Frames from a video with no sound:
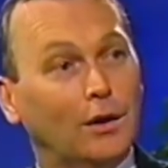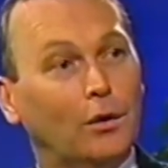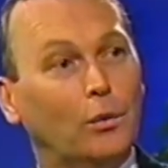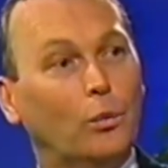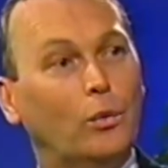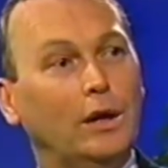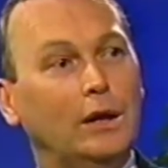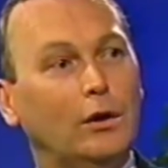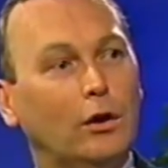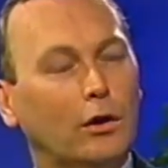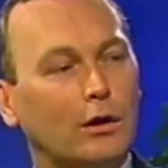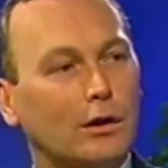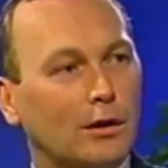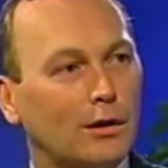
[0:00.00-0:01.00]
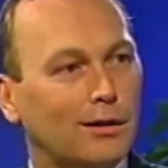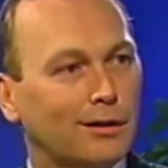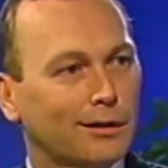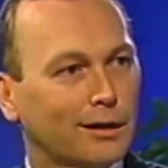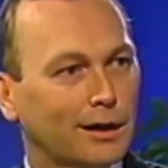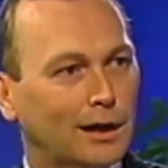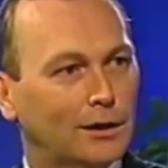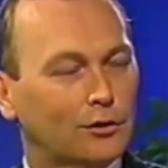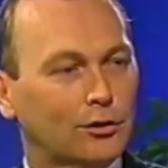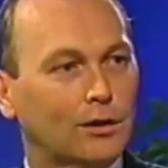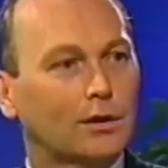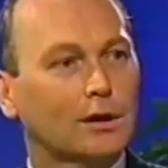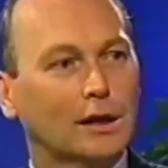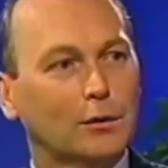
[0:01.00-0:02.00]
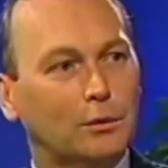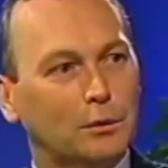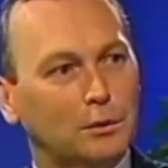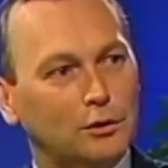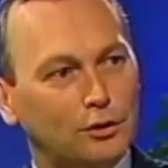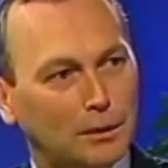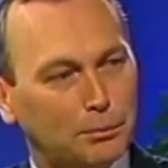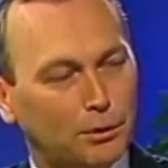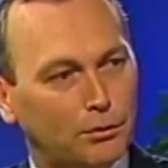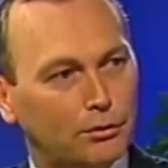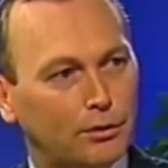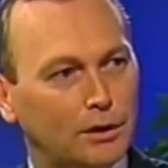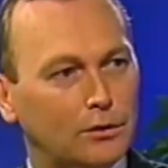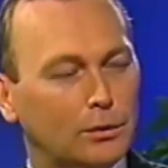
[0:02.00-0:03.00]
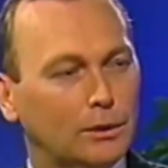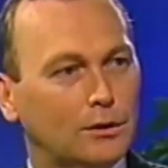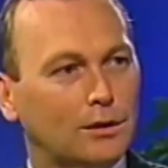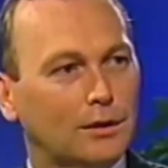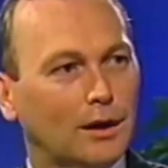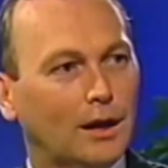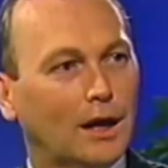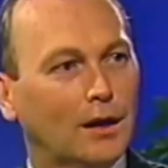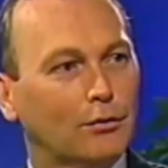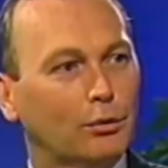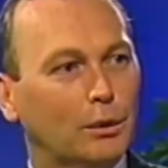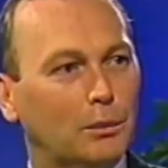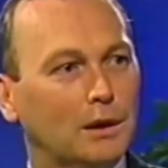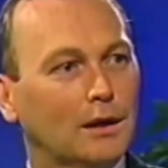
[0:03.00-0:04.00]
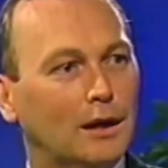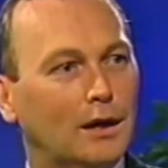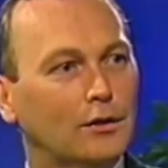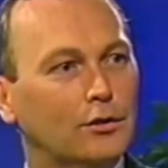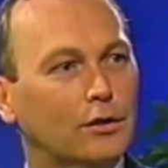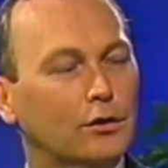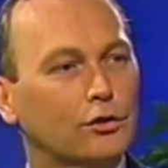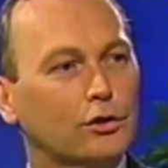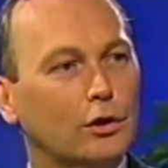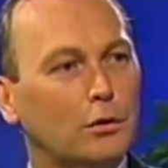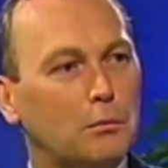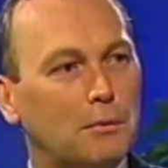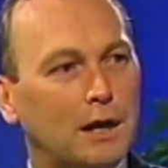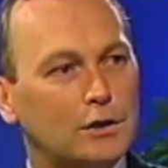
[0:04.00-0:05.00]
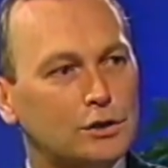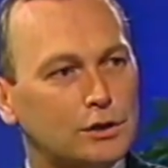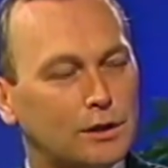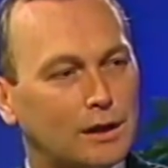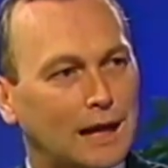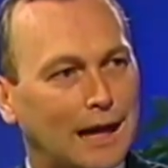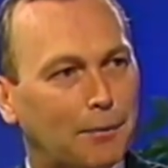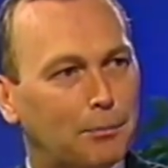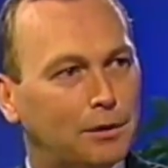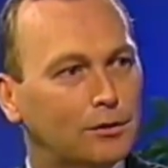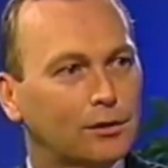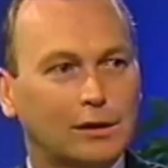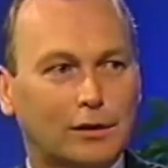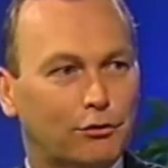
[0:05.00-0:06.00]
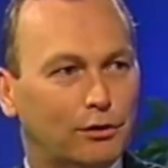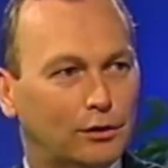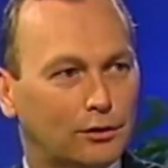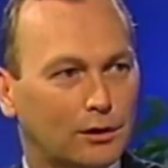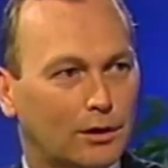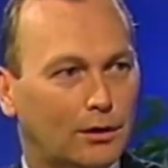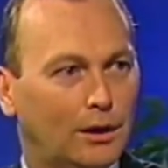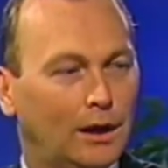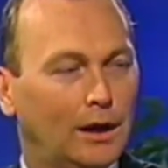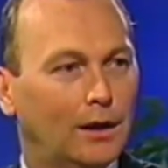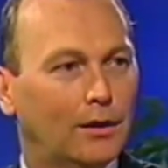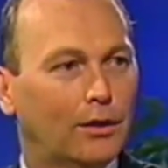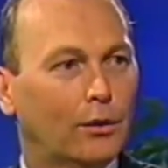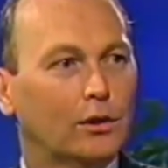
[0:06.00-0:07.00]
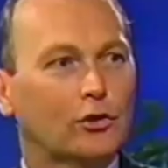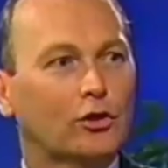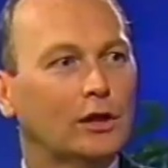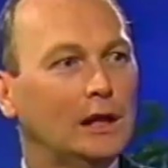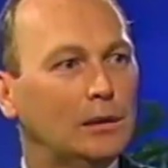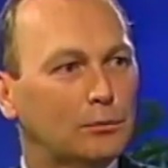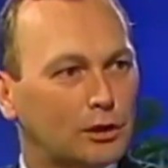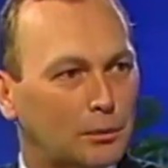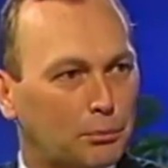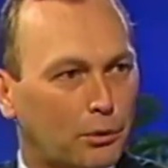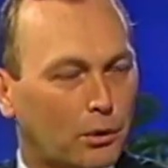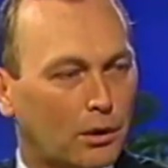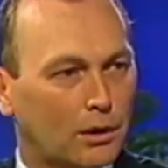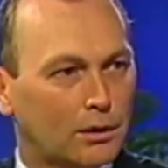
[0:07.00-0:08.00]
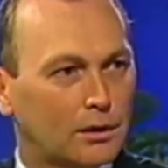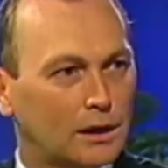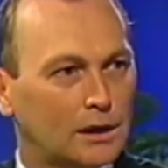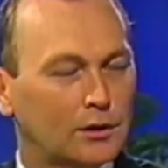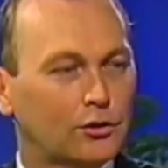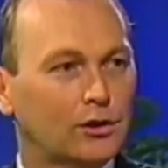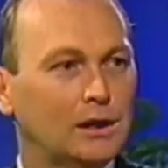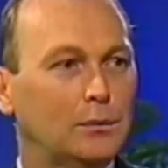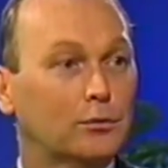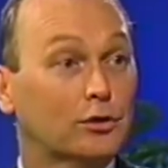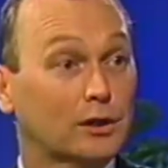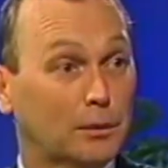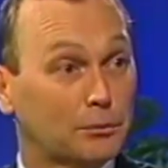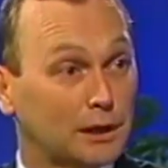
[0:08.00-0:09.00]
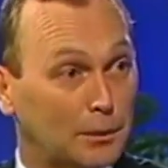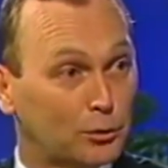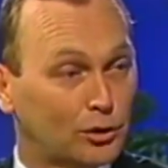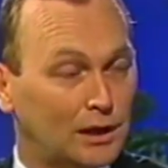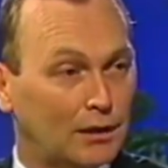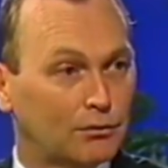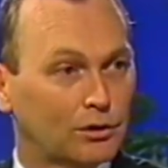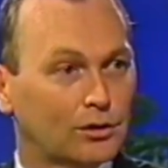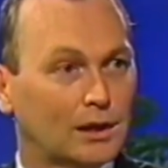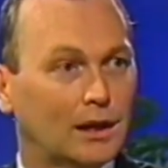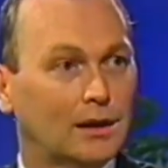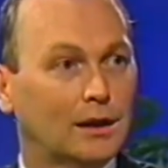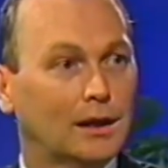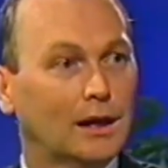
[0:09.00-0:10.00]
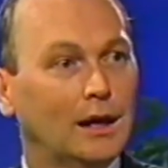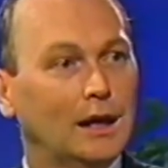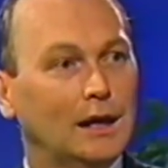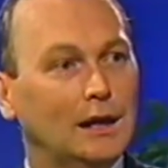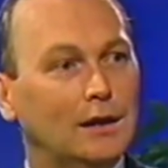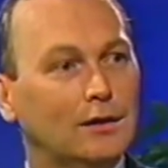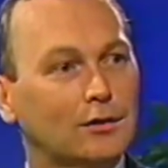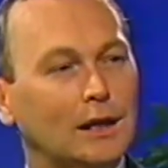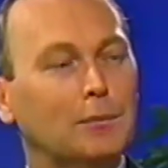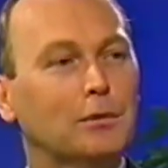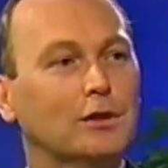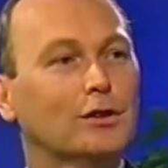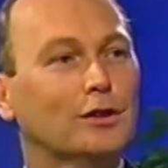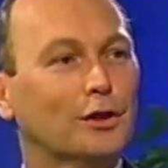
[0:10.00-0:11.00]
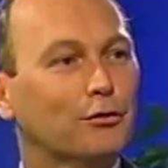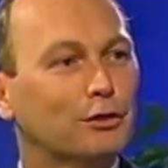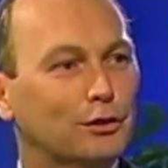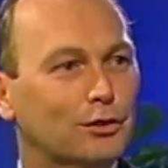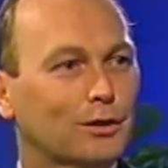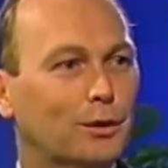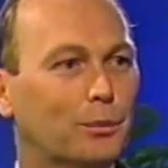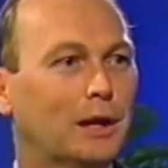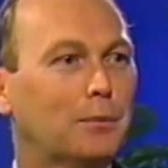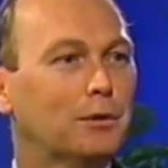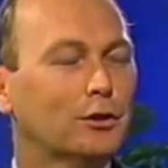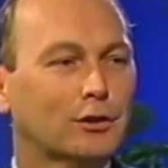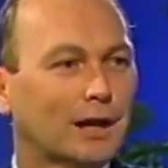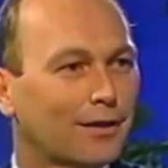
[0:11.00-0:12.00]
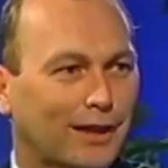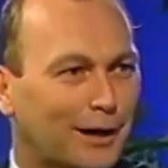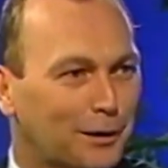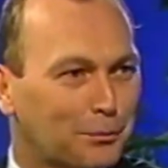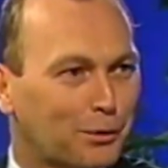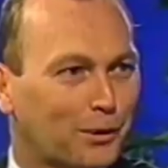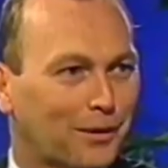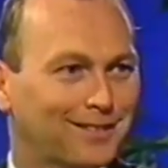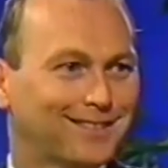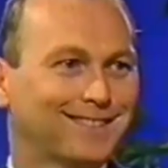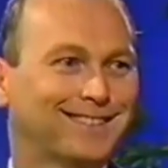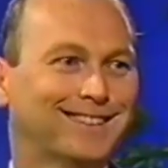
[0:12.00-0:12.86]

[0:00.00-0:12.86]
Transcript: we learn, and certainly when we step over into eternal life, we realize that so much that happens in the physical, though it seems important and it seems sometimes devastating, it is limited to the physical realm. It's not that important.